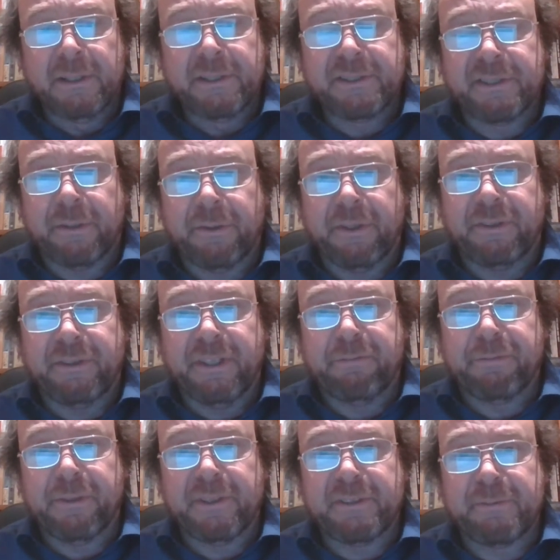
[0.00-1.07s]
So the
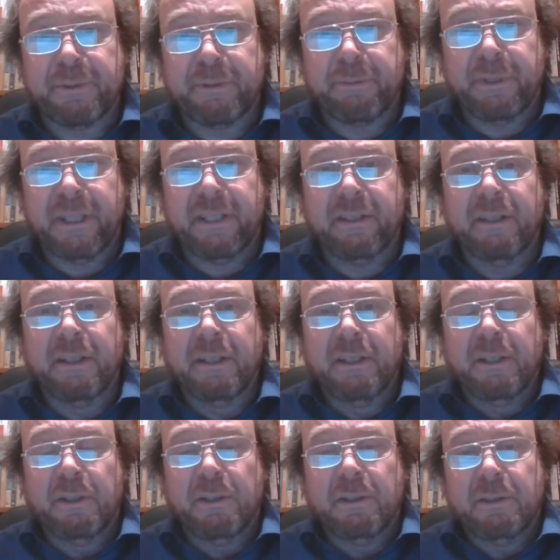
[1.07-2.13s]
difference between
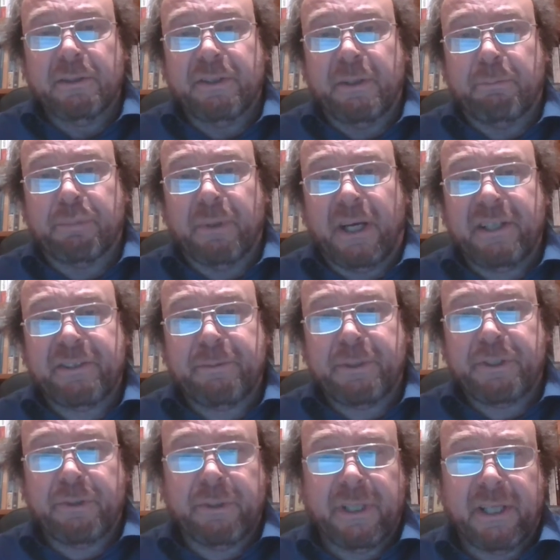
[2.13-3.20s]
the price
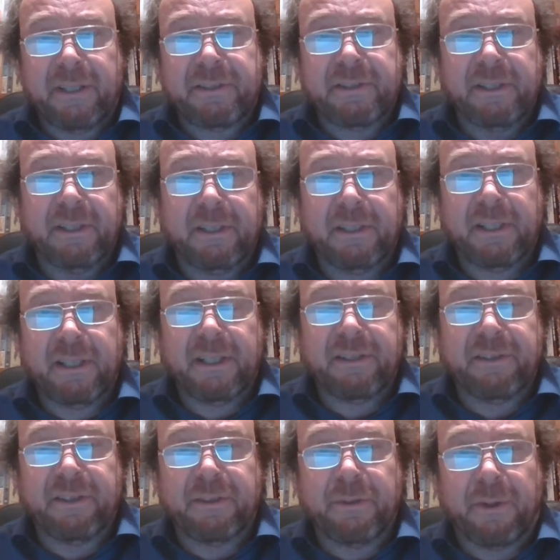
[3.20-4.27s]
which you get
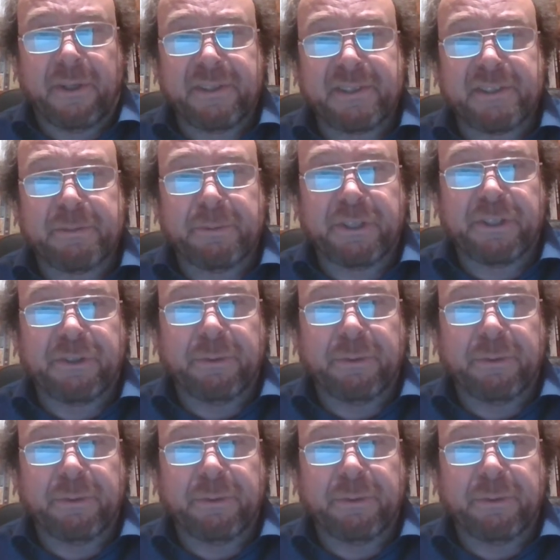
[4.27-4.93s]
and the costs which